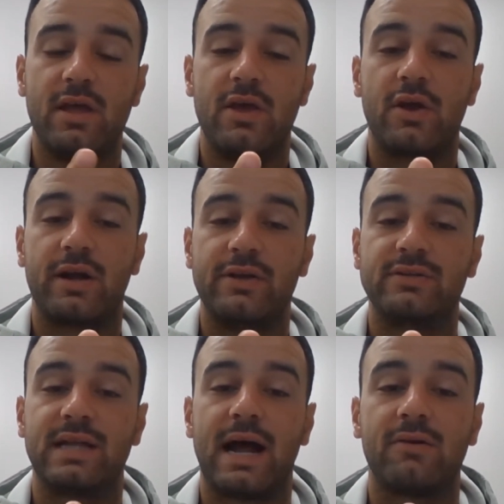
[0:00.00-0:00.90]
you're going to
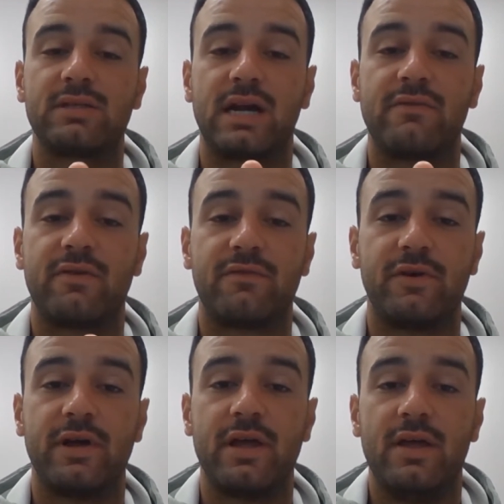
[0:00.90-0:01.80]
use the outside of your
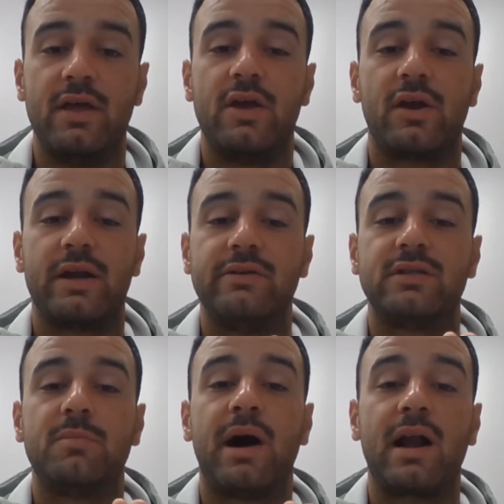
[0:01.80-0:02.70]
foot, you're going to use
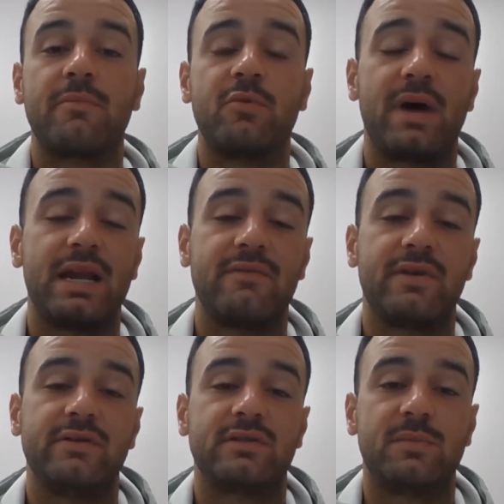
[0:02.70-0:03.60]
the bottom, you might even
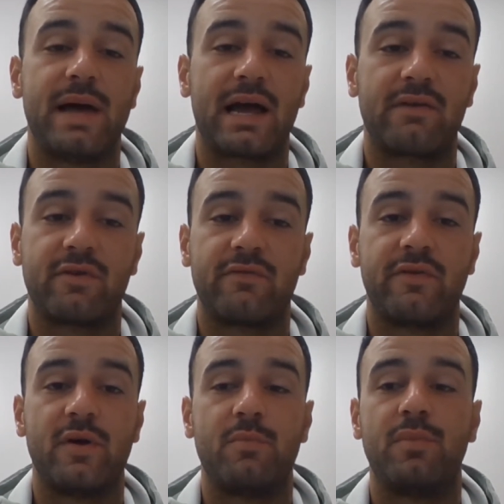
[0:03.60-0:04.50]
use the back of your
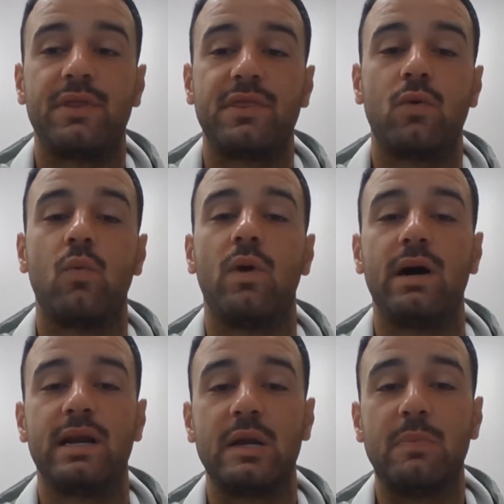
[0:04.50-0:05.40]
foot. But the
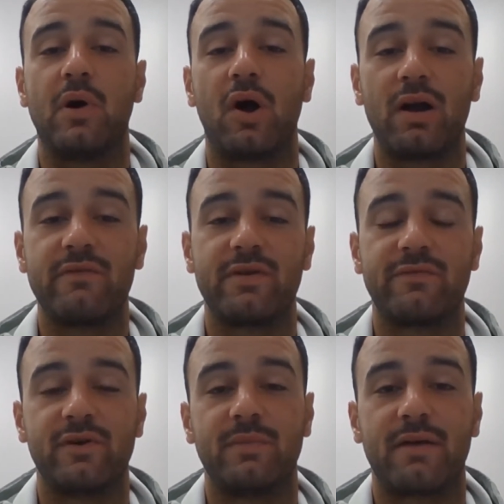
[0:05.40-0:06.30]
one part of your
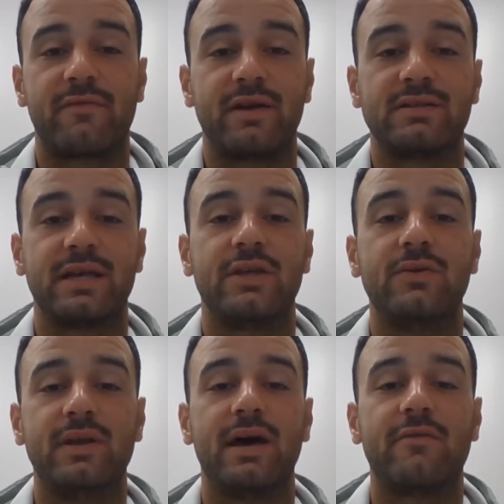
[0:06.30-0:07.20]
foot, my friends, that you
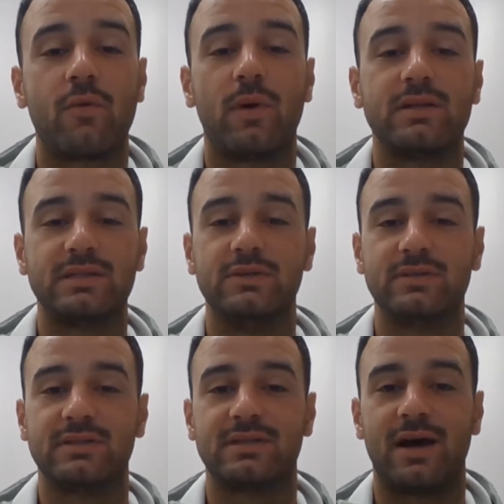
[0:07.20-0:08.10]
never want to use
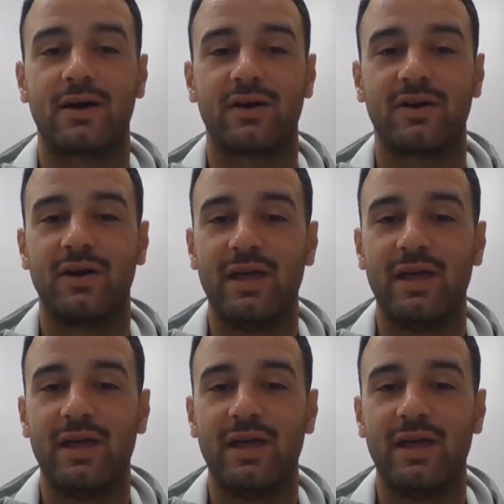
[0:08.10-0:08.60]
in soccer